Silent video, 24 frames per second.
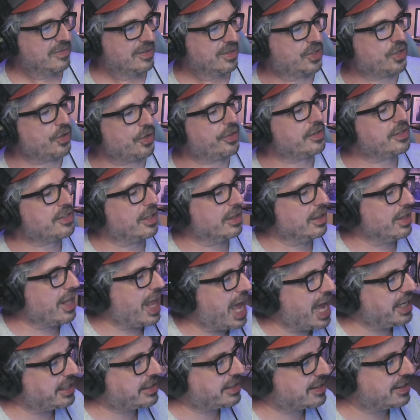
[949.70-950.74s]
So there's a
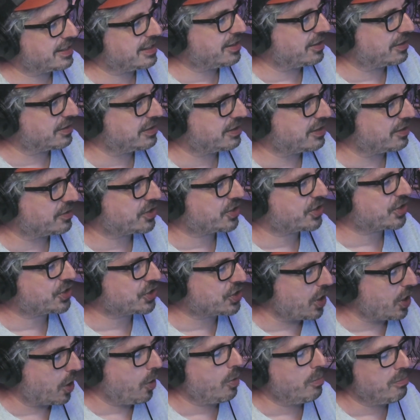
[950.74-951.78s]
lot, there's
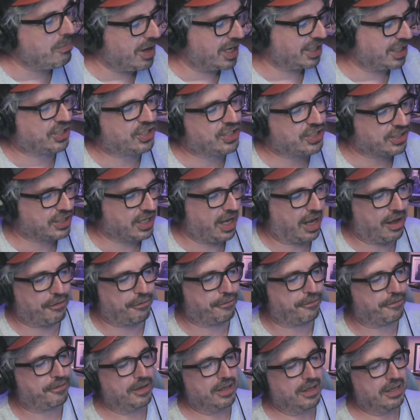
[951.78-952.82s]
so much
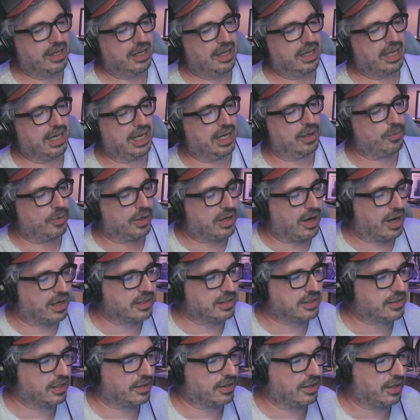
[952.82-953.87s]
stuff in
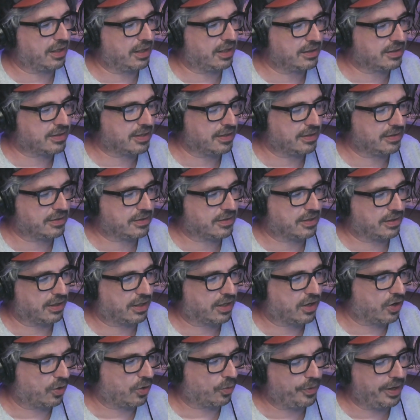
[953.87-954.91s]
regards to the
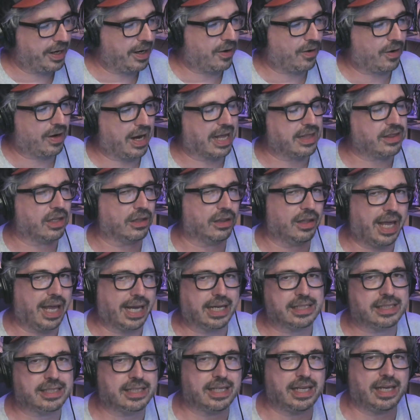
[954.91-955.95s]
career and the
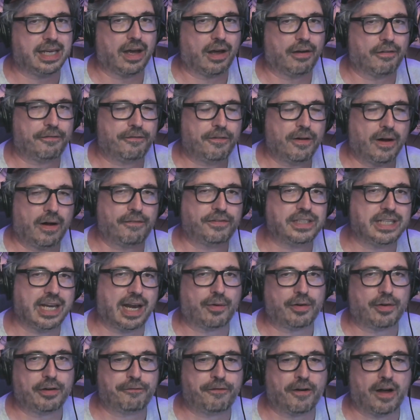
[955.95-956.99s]
legacy of
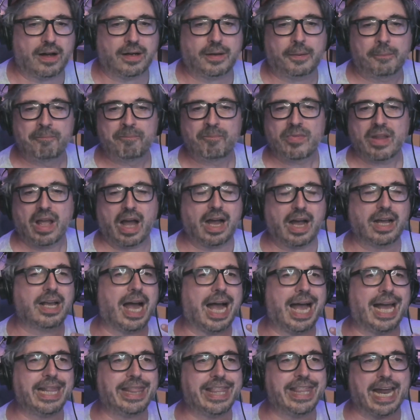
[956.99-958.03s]
Terry Funk, a
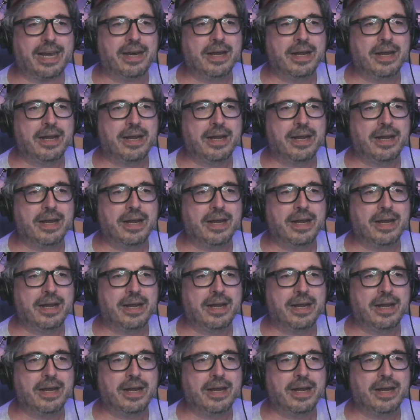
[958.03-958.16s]
guy